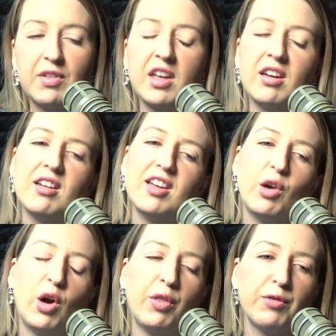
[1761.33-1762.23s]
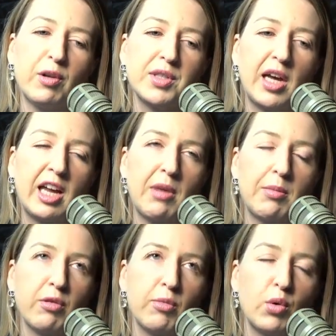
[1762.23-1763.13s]
And then, you know, on the flip side,
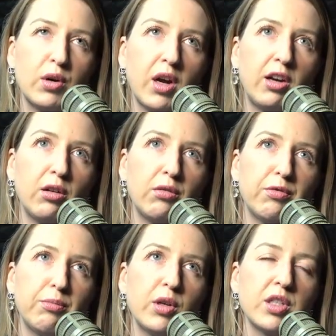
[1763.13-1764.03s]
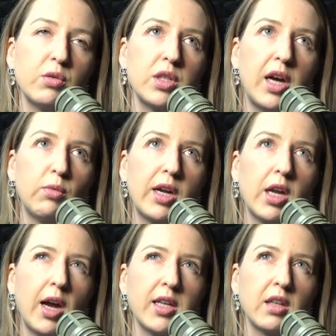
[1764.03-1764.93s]
maybe the more kind of personal side,
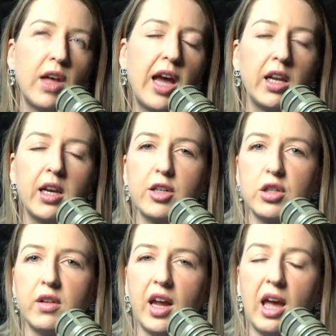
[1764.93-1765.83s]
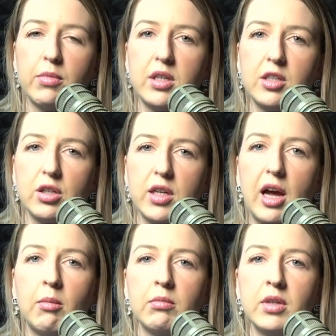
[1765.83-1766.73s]
recognizing the alienation that can potentially
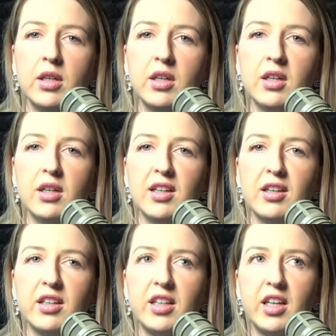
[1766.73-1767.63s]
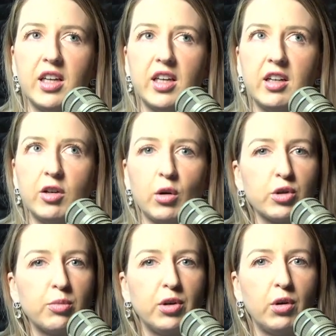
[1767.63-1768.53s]
come in an
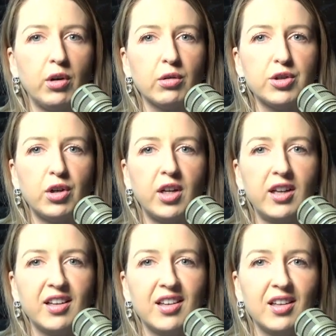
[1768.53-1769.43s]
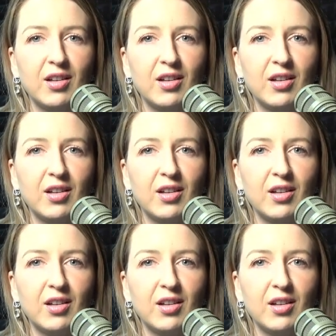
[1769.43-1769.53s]
entrepreneurial journey